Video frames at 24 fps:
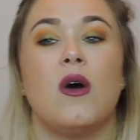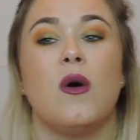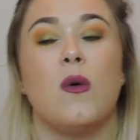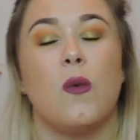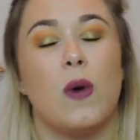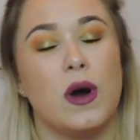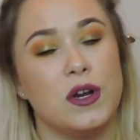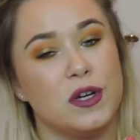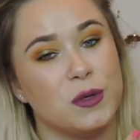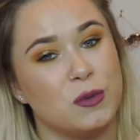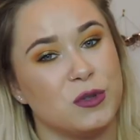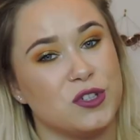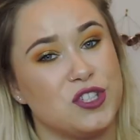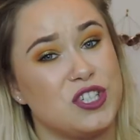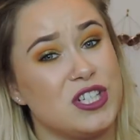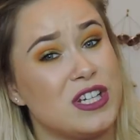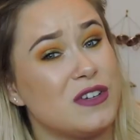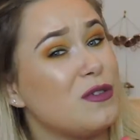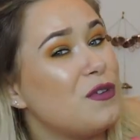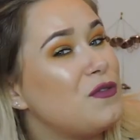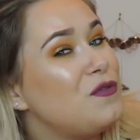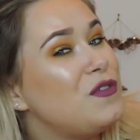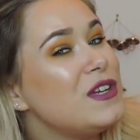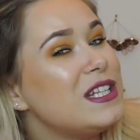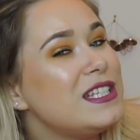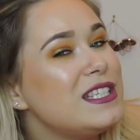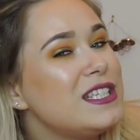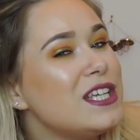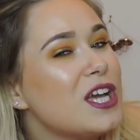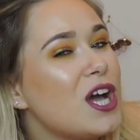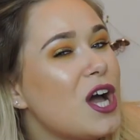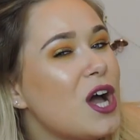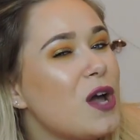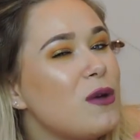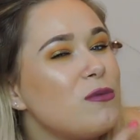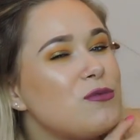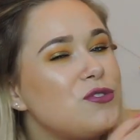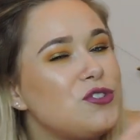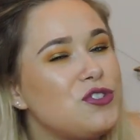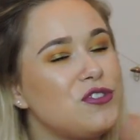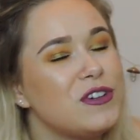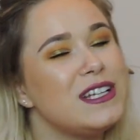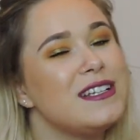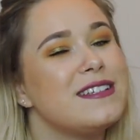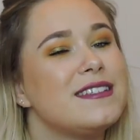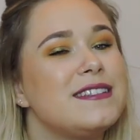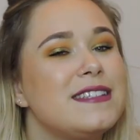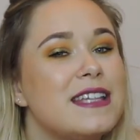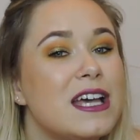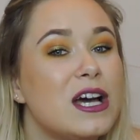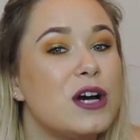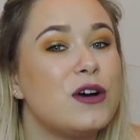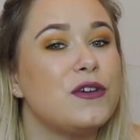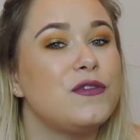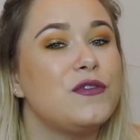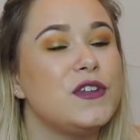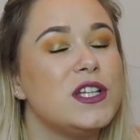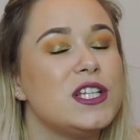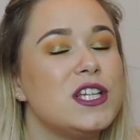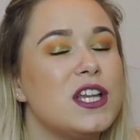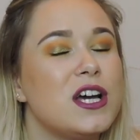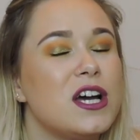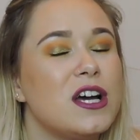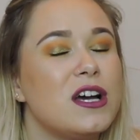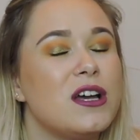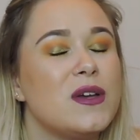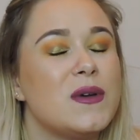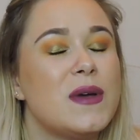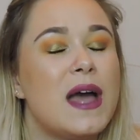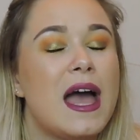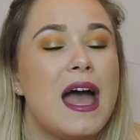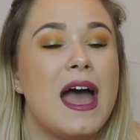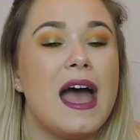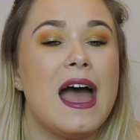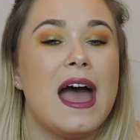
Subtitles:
while I'm watching another video. Treat yourself, you know.